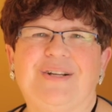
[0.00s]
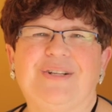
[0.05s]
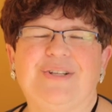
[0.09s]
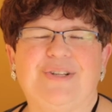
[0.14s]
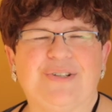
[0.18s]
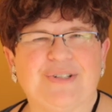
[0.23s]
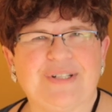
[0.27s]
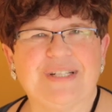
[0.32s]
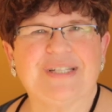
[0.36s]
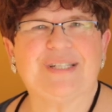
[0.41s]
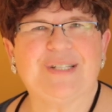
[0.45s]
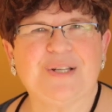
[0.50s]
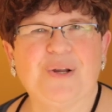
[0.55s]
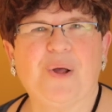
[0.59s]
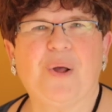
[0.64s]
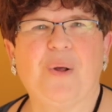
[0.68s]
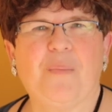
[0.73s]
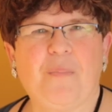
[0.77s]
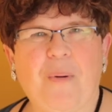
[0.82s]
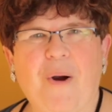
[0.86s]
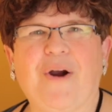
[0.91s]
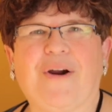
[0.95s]
You're
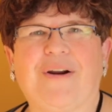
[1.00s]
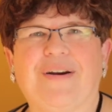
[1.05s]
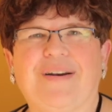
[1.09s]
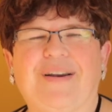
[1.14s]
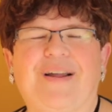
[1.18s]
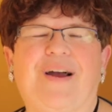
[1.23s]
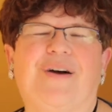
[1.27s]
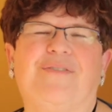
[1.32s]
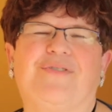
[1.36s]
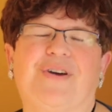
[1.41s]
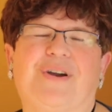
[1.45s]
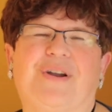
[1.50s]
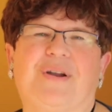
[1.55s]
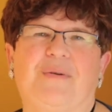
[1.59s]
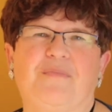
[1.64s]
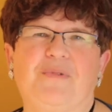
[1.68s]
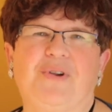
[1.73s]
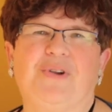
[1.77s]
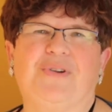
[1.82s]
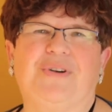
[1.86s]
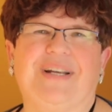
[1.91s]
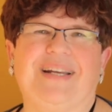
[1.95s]
still part of the
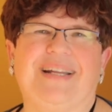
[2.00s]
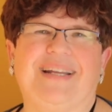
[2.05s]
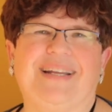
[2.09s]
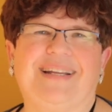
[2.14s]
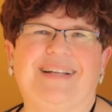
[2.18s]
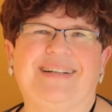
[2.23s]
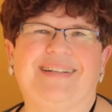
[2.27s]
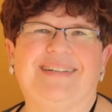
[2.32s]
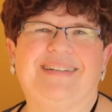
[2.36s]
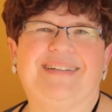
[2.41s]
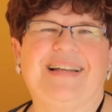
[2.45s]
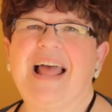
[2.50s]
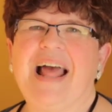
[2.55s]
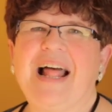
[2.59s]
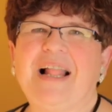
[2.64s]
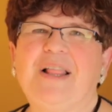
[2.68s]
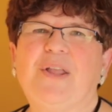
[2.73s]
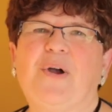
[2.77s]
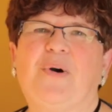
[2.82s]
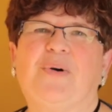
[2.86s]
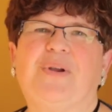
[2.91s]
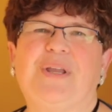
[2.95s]
community.
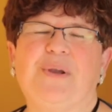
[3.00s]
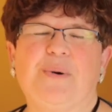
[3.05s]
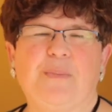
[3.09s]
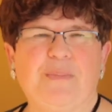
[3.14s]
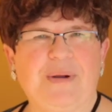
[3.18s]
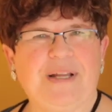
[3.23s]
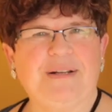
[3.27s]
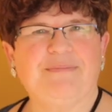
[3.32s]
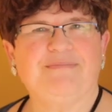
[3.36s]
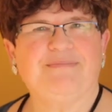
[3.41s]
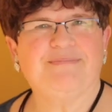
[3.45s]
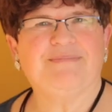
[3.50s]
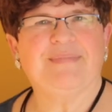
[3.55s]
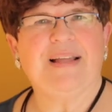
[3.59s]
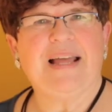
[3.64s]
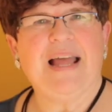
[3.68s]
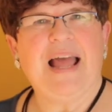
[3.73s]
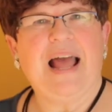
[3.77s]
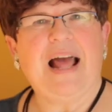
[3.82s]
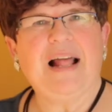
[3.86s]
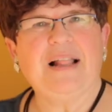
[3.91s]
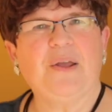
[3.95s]
Hello, human.
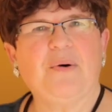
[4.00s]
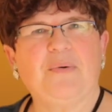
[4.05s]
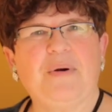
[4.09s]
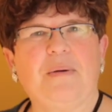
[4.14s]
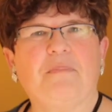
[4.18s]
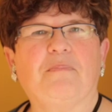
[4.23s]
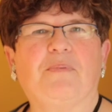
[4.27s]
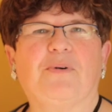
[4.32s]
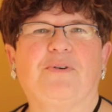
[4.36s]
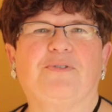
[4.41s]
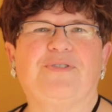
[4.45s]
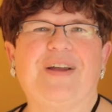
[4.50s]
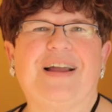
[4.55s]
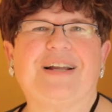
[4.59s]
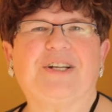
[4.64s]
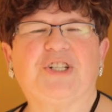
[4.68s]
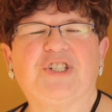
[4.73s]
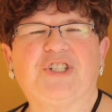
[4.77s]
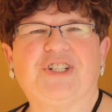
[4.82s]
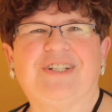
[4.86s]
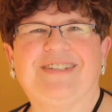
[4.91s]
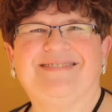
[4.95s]
Hello,
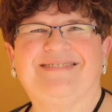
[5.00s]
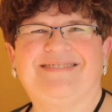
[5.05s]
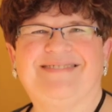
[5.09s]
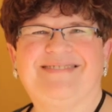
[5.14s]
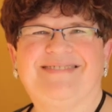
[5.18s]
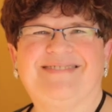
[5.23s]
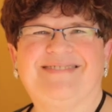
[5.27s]
imperfection.